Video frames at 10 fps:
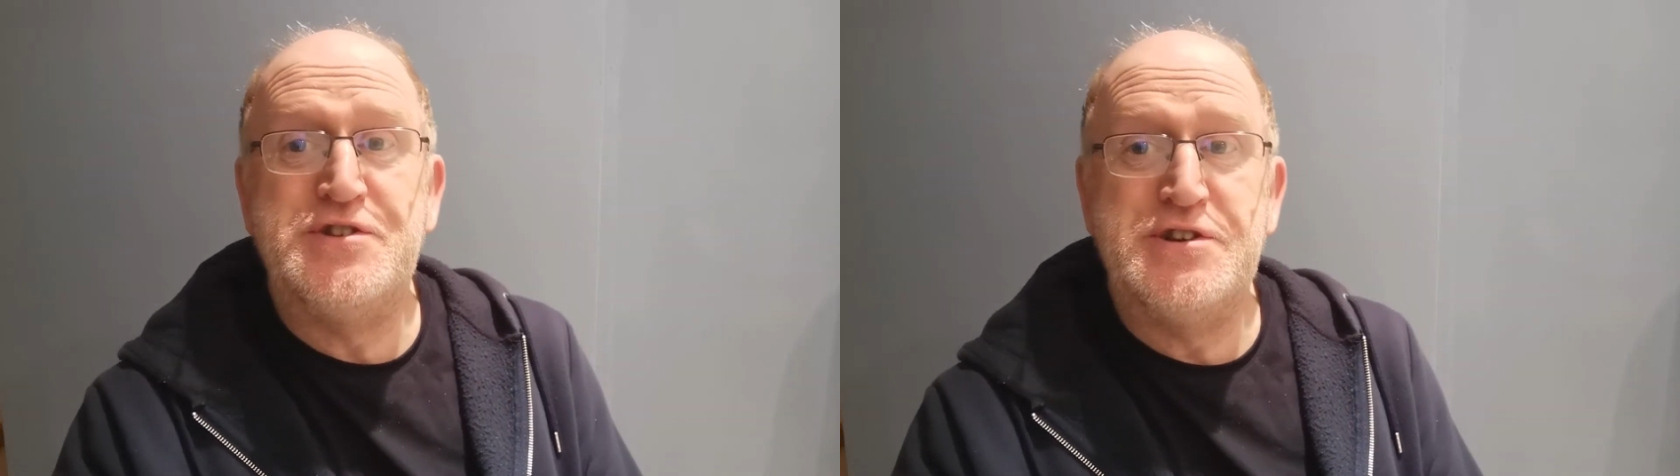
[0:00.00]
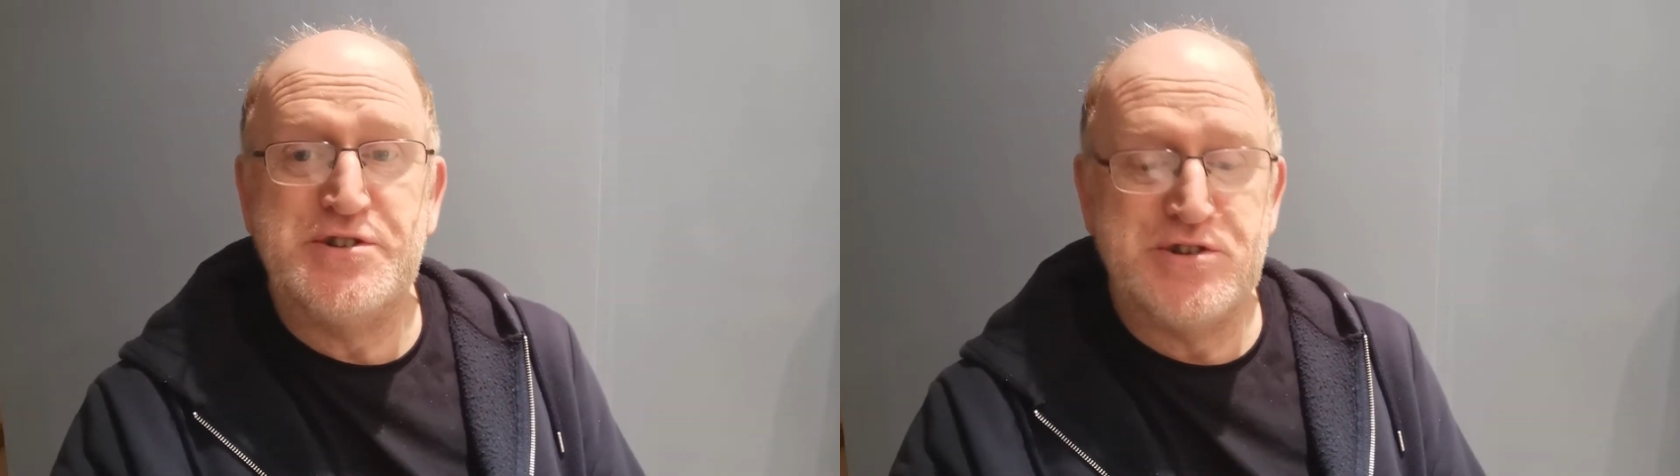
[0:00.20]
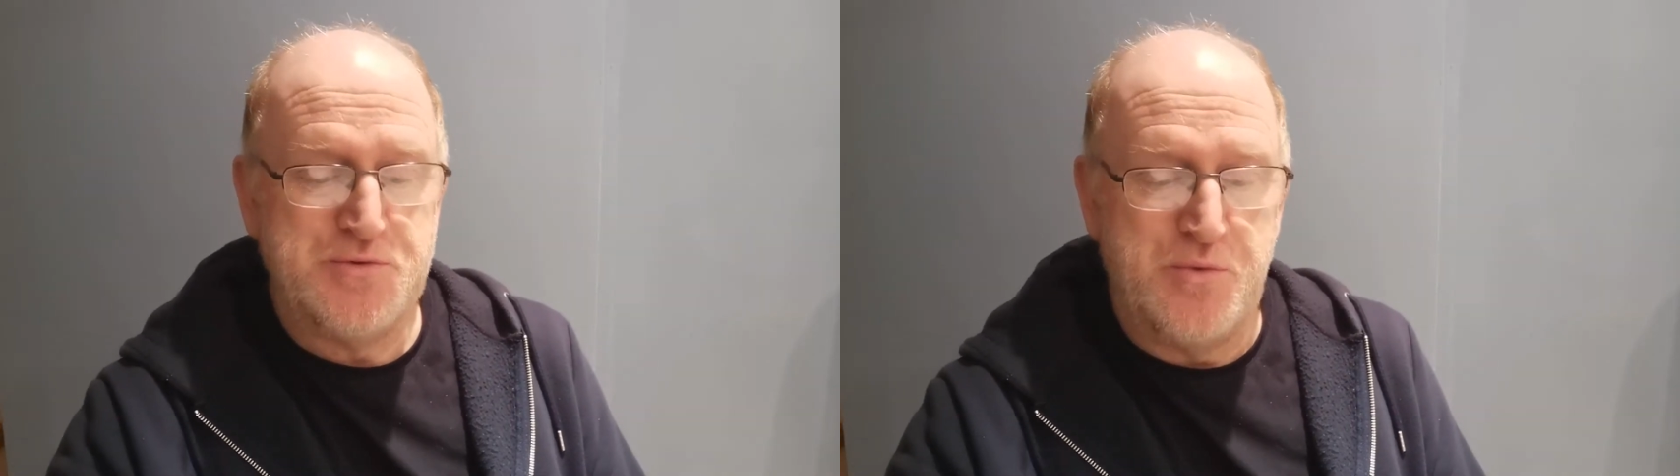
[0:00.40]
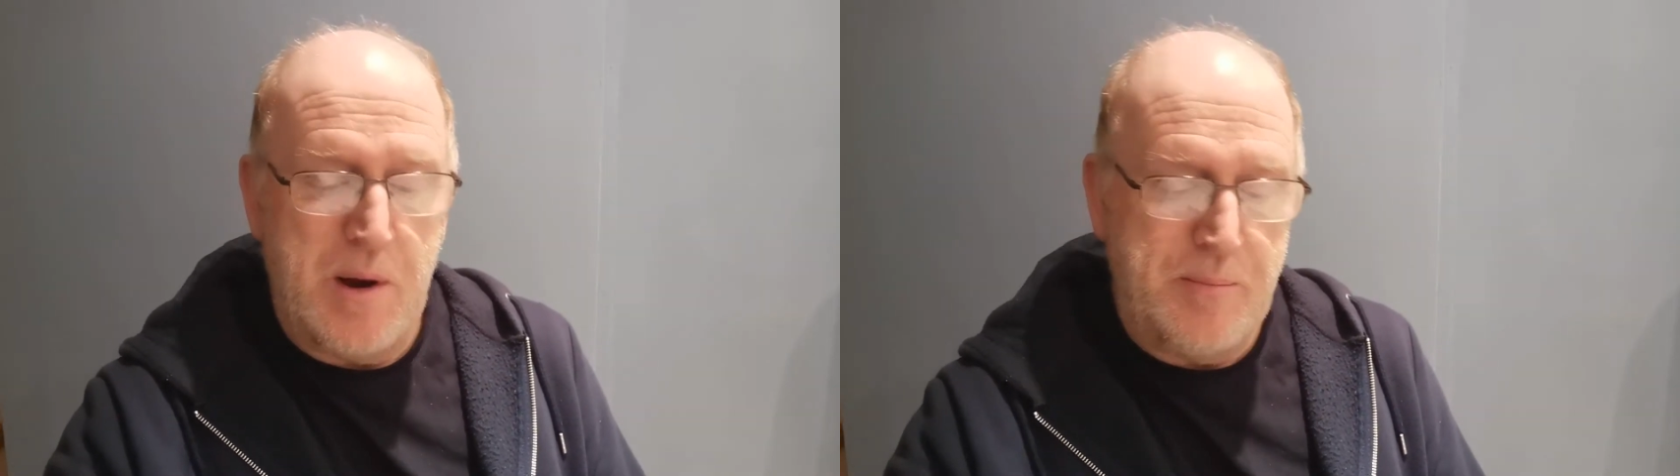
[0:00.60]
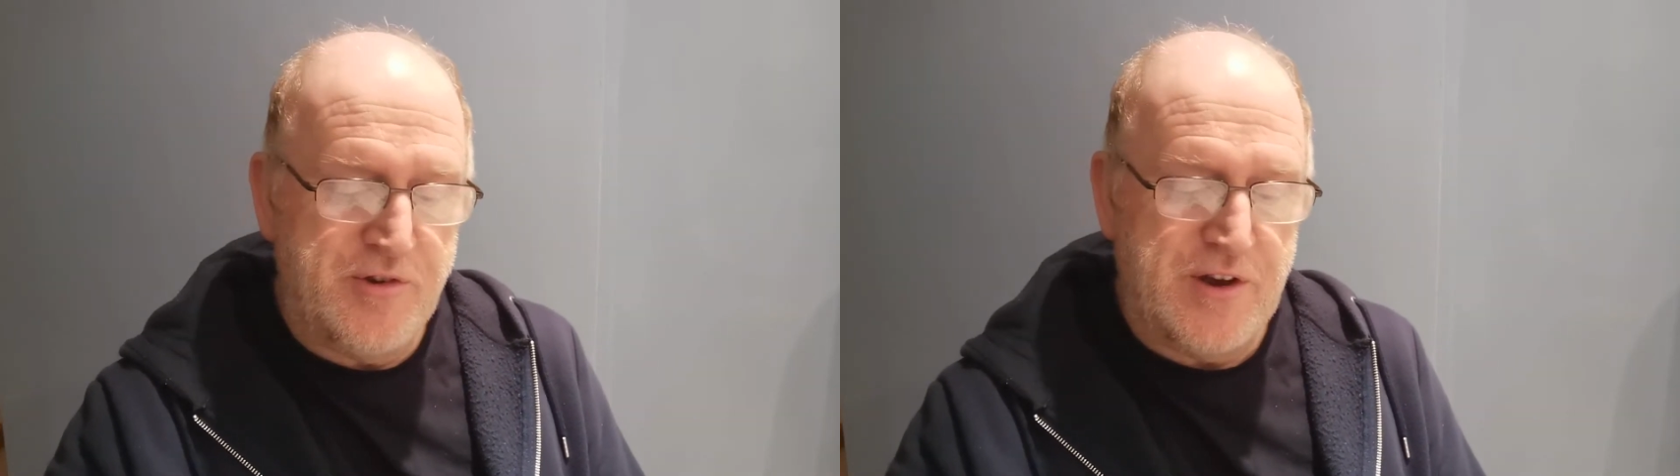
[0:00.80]
Jesus
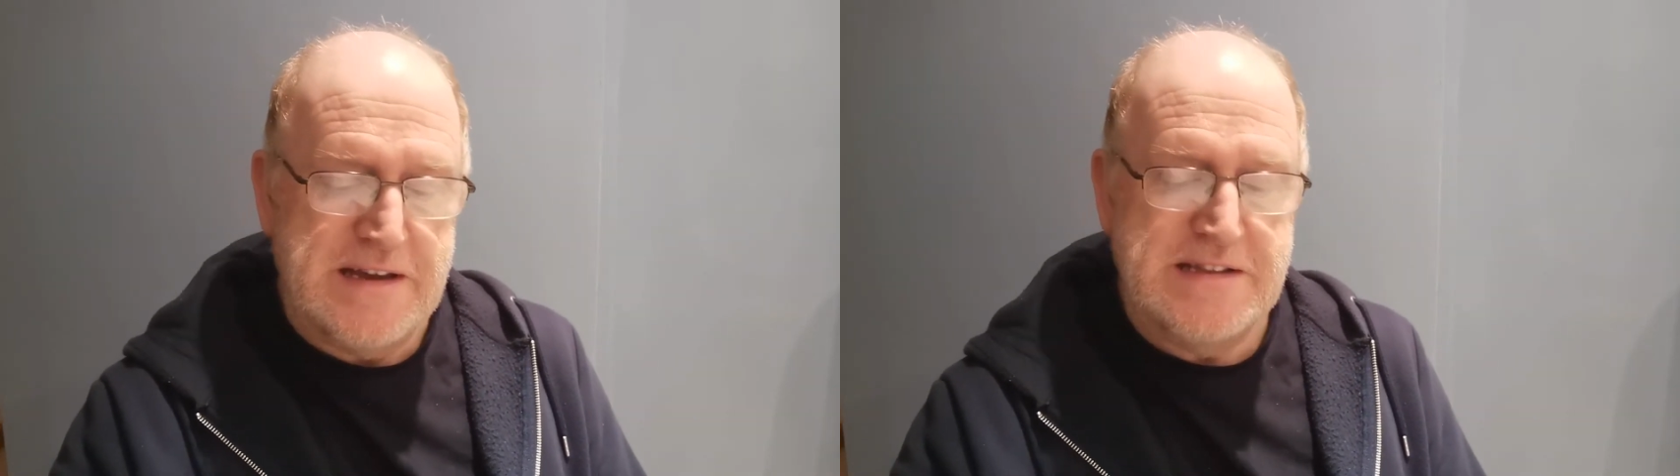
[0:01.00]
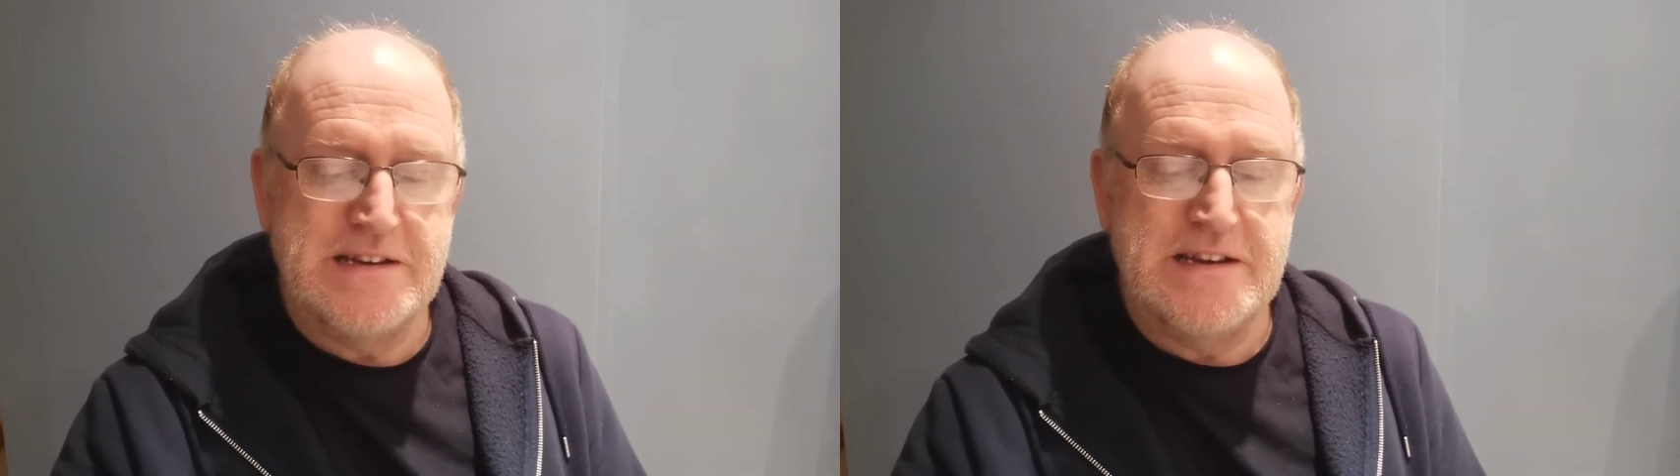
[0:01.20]
website